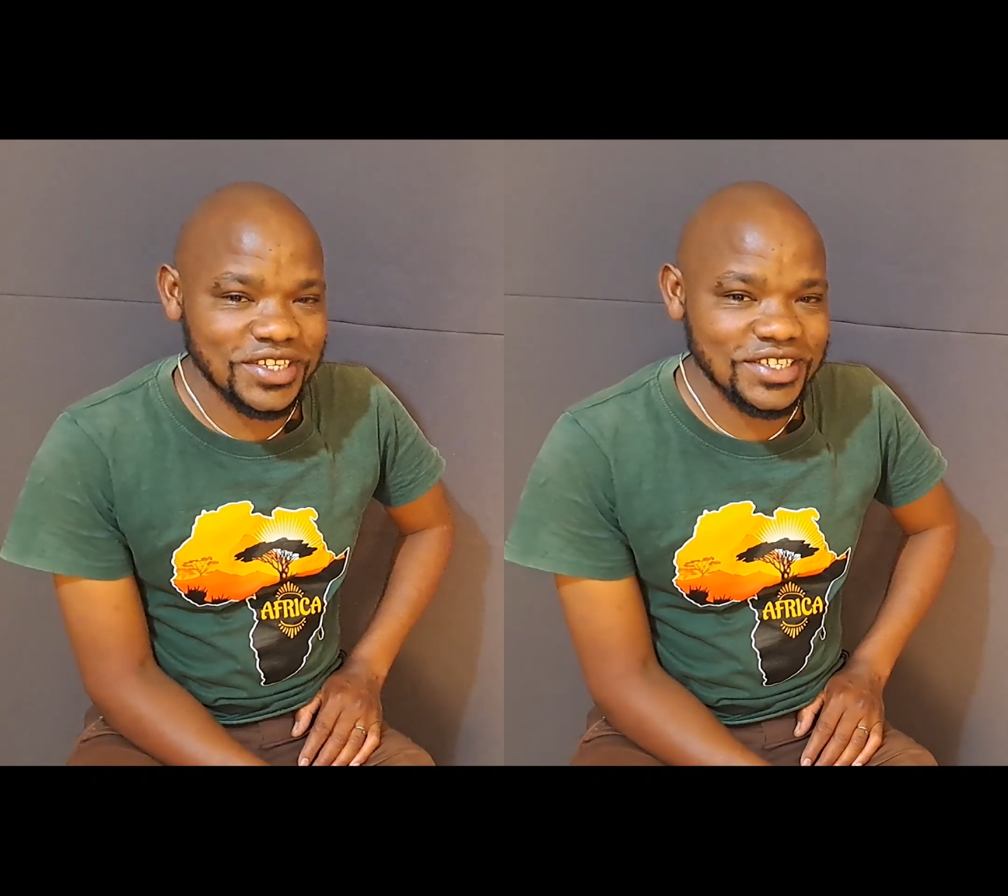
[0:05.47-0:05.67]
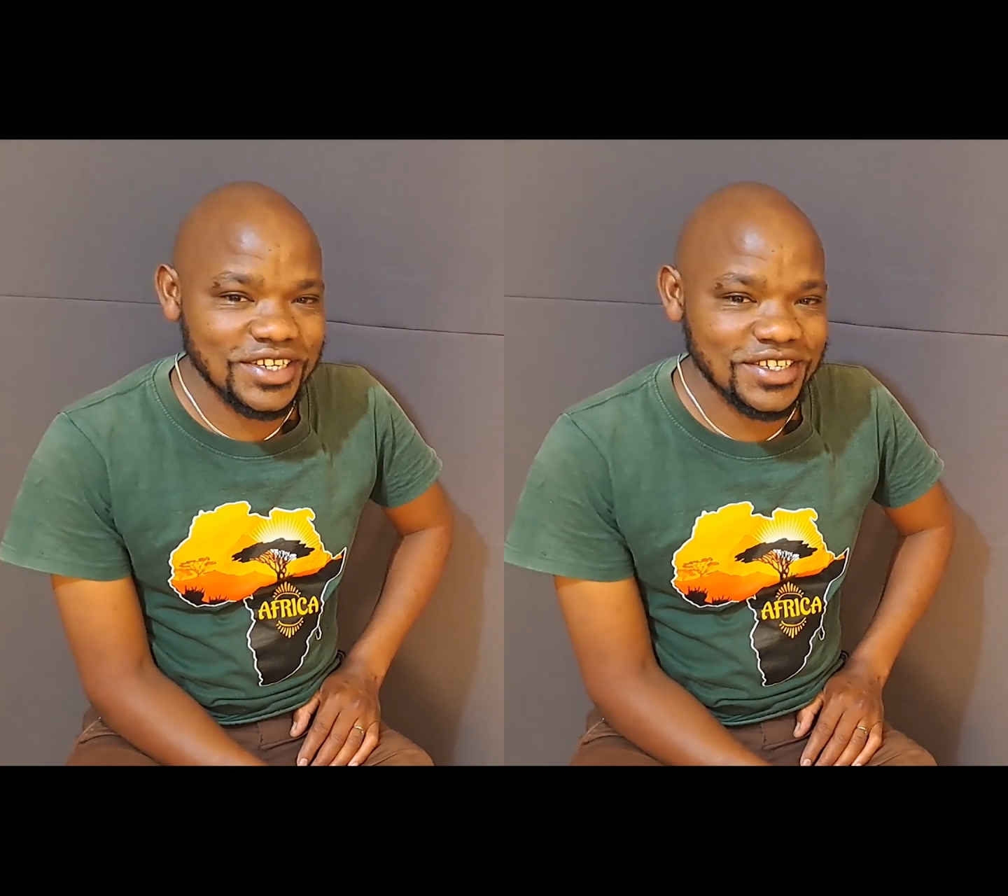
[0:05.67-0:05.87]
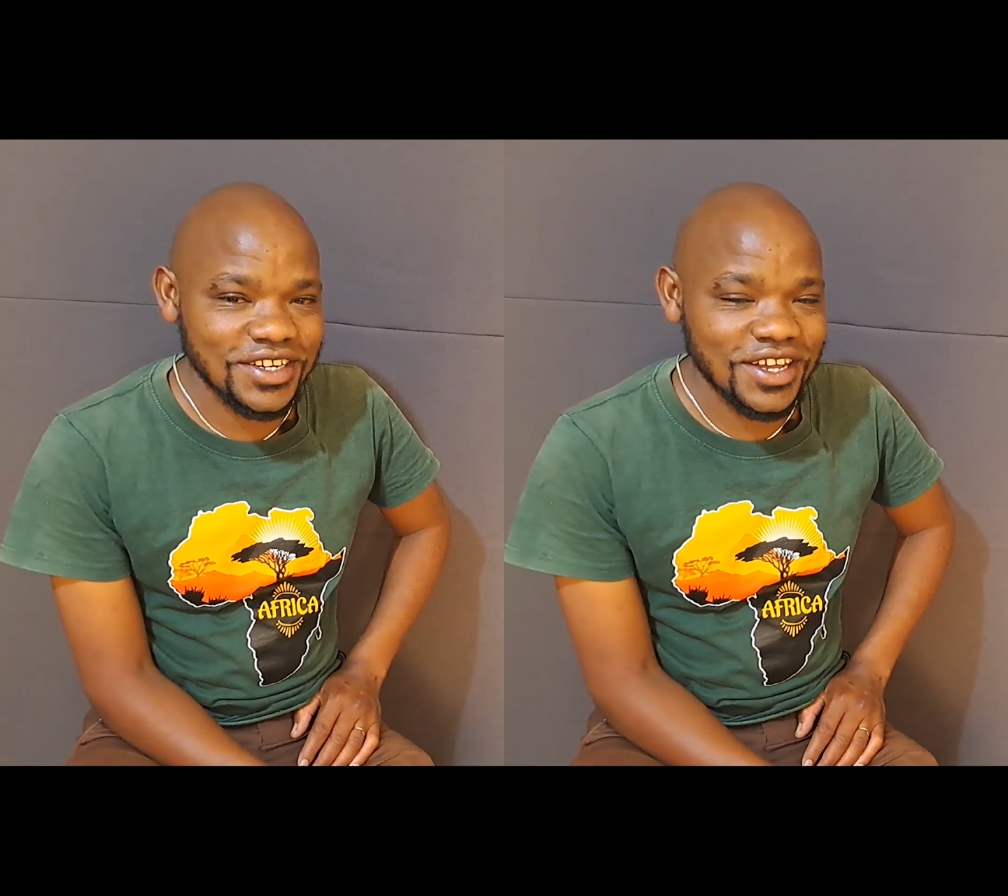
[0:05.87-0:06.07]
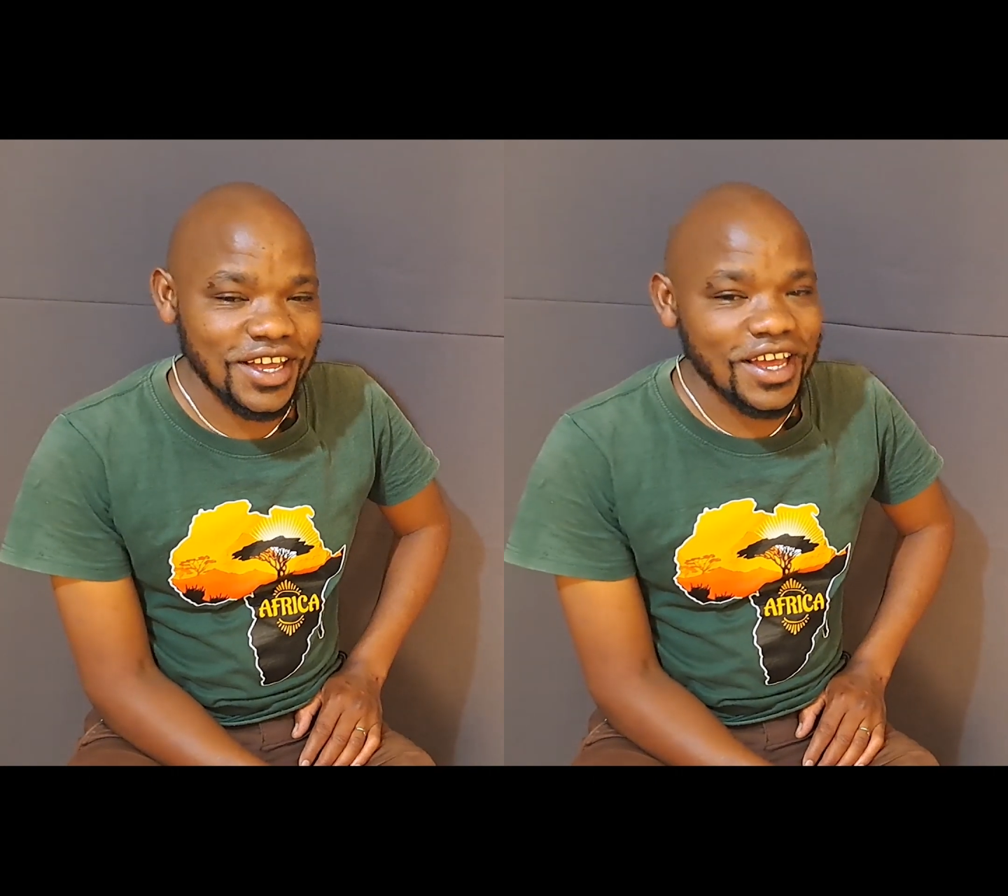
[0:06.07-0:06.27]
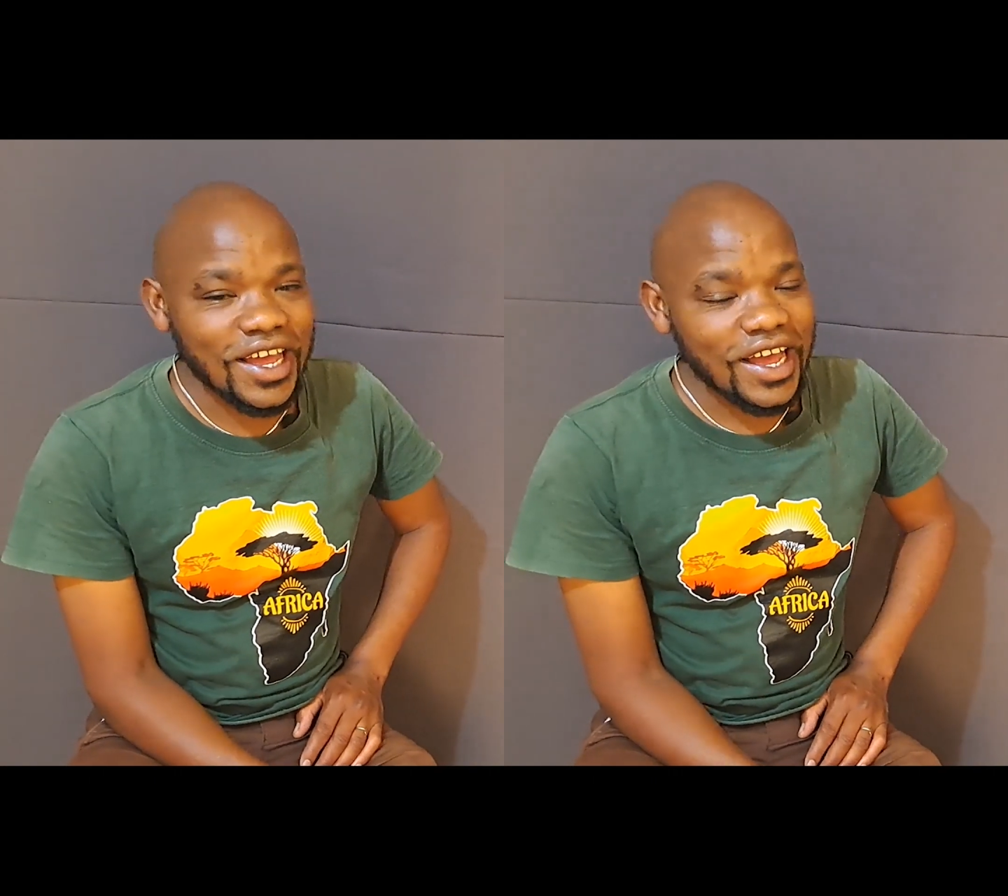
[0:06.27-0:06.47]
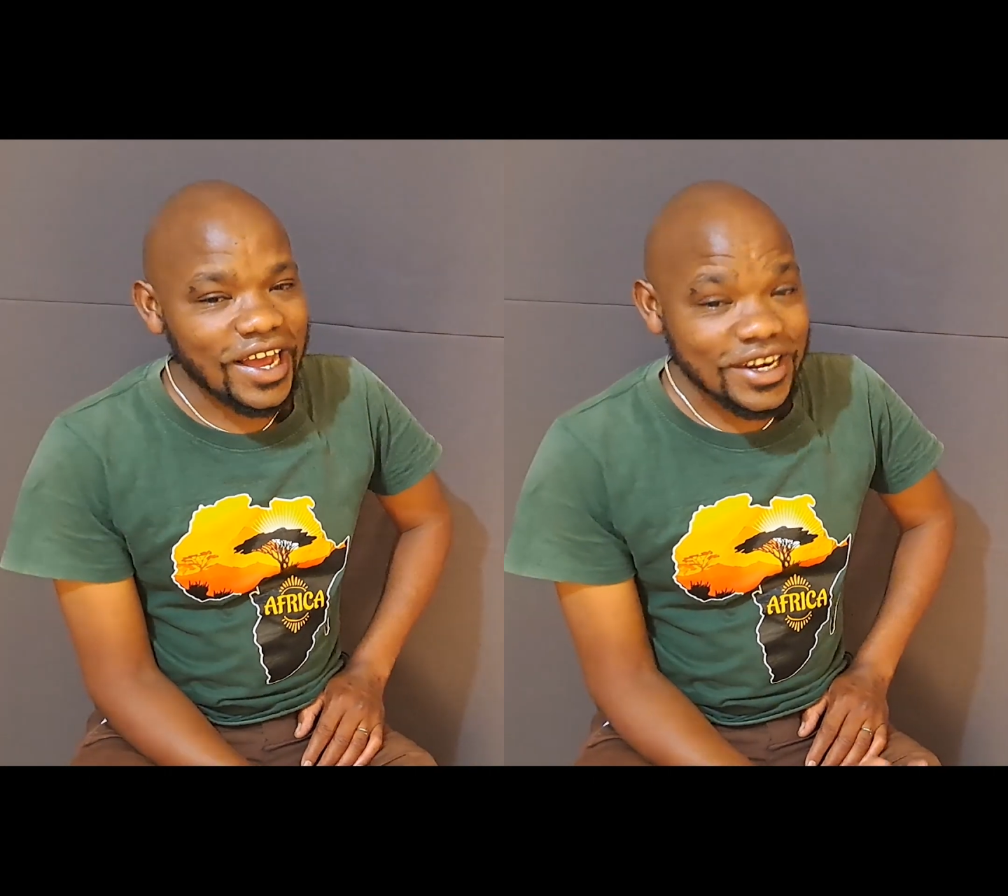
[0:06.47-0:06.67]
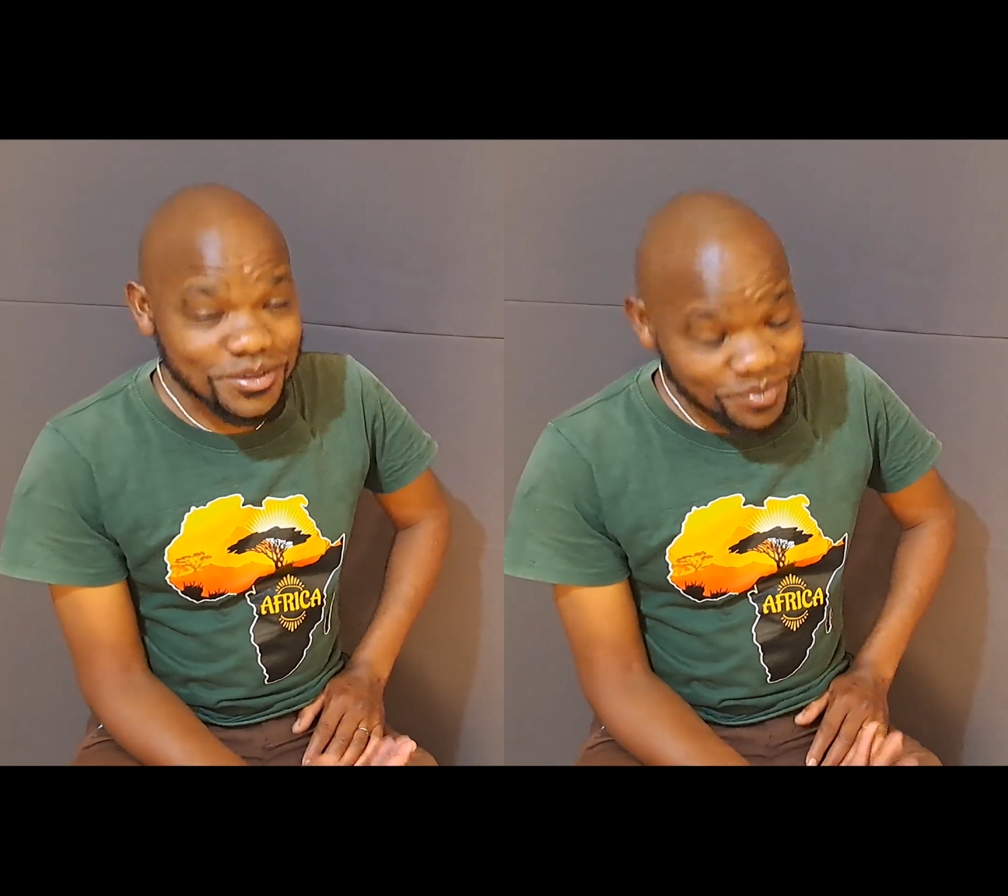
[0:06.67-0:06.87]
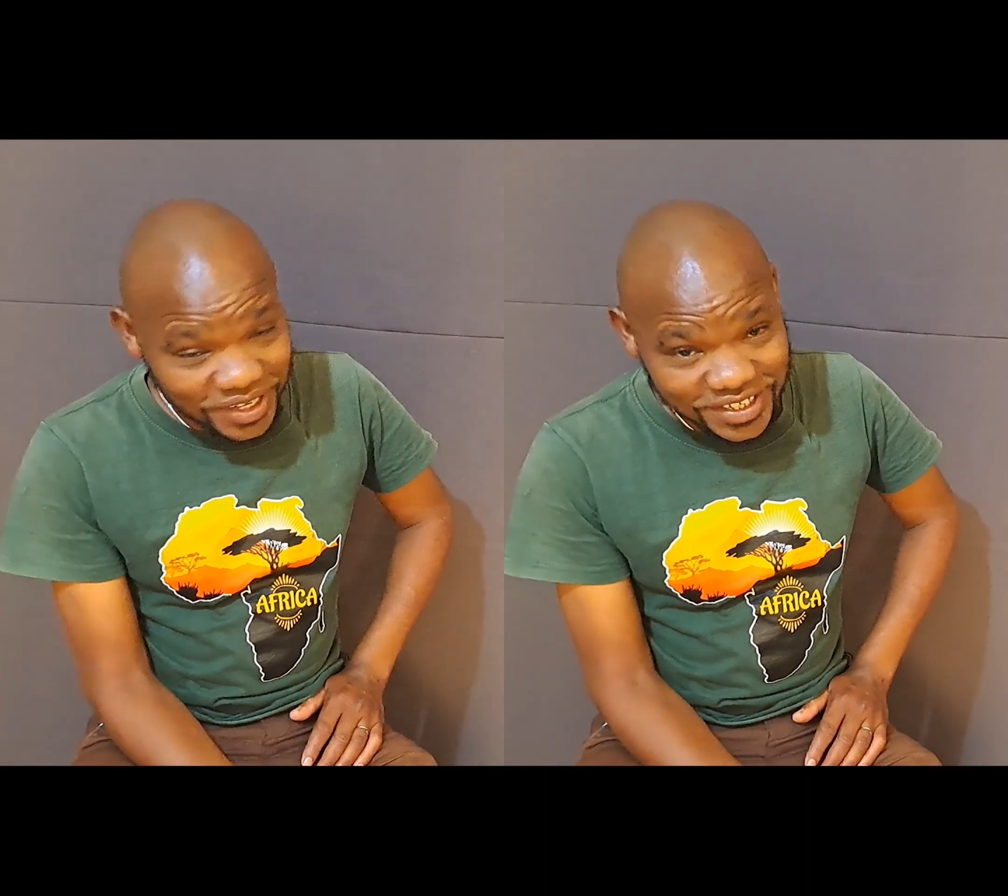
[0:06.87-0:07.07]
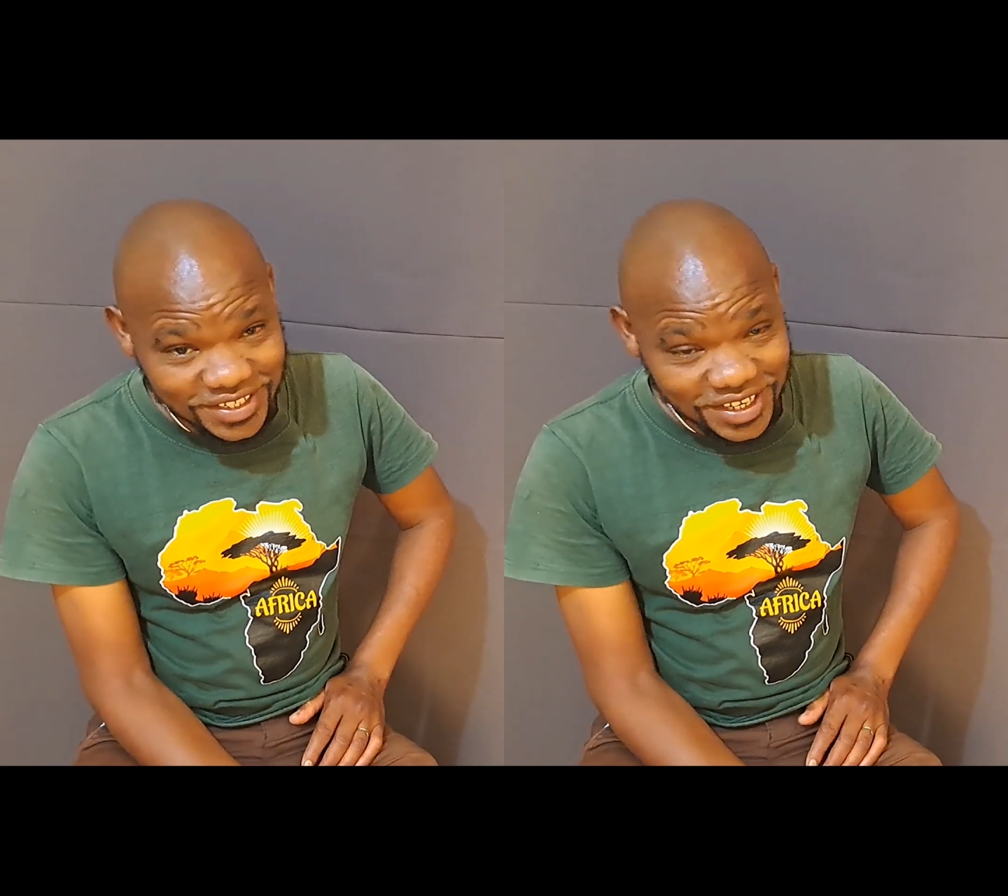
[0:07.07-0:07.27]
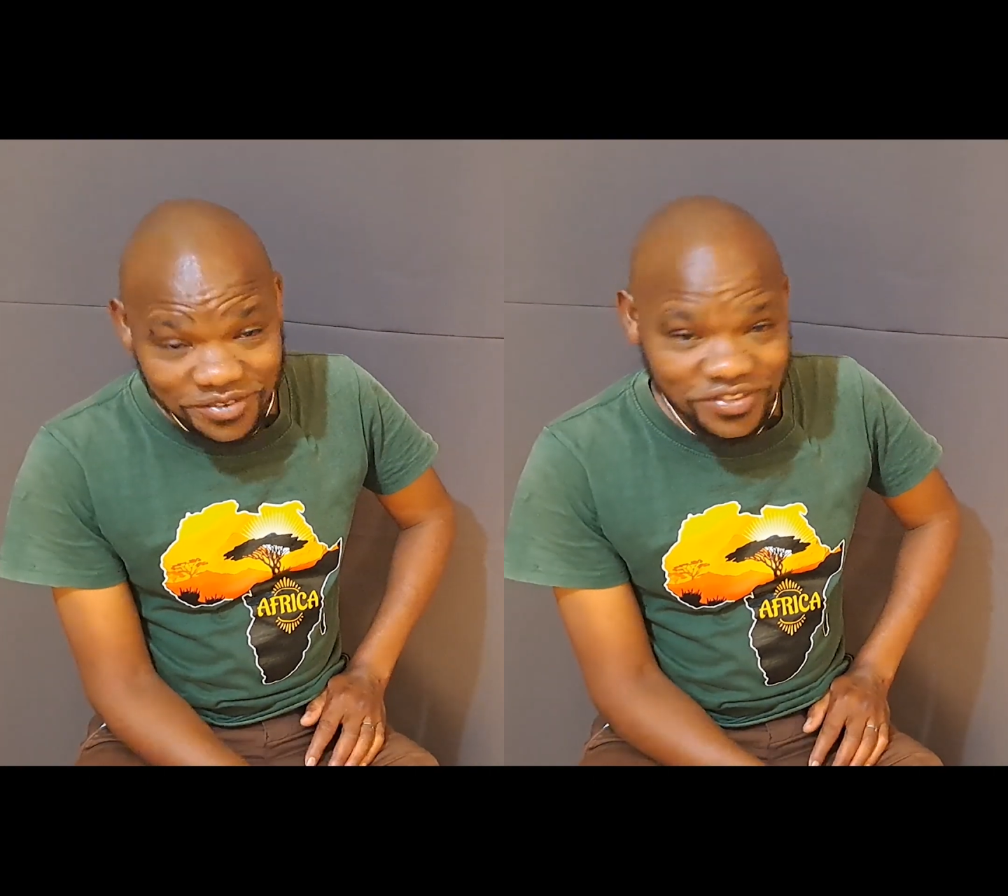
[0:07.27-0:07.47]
Vincent. And please,